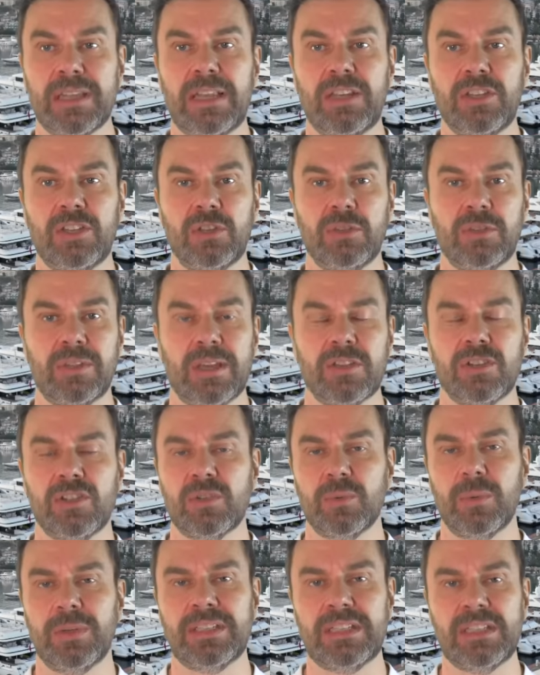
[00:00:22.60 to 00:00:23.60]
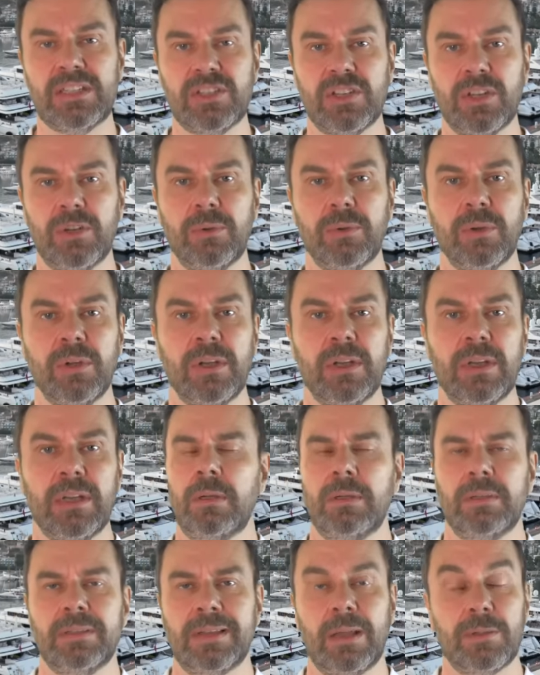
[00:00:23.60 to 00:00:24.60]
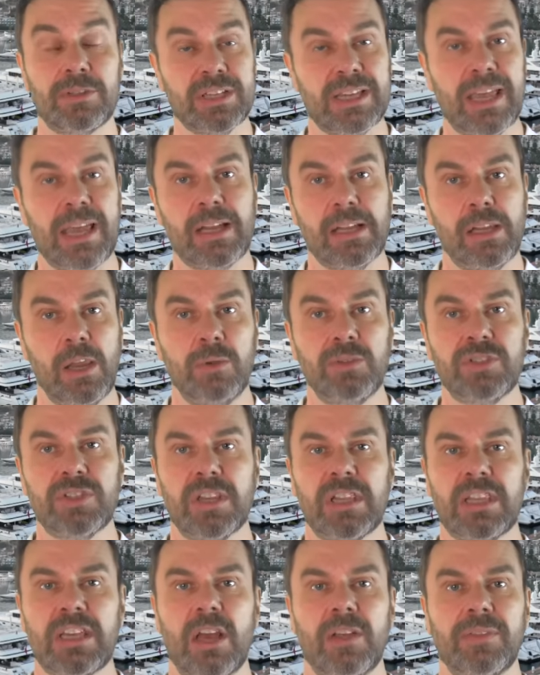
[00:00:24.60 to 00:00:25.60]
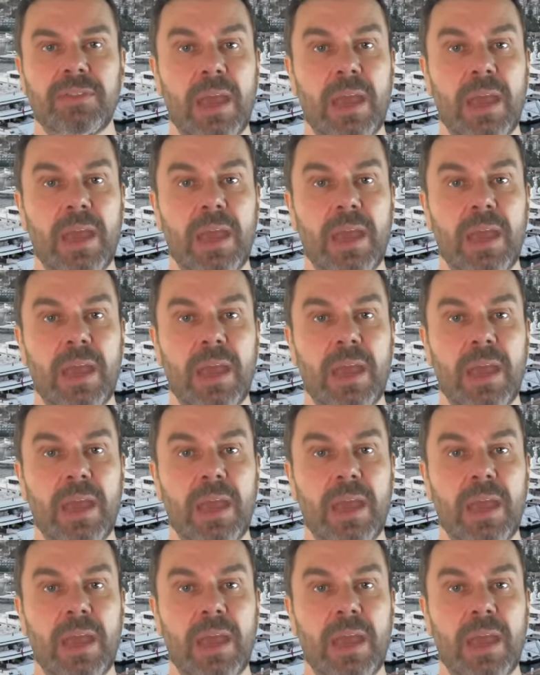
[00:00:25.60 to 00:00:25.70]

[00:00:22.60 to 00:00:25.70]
in 2022. Now, to get close to the yacht,